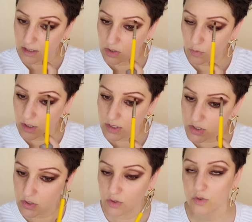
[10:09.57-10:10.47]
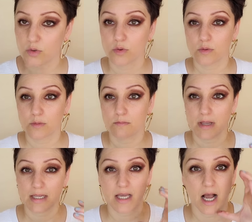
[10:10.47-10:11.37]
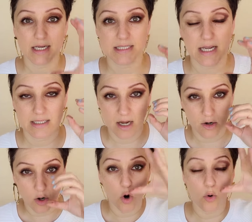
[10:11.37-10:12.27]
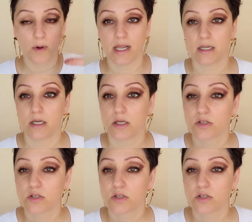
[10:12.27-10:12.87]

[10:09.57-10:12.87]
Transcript: you want to make the eye stand out or open it.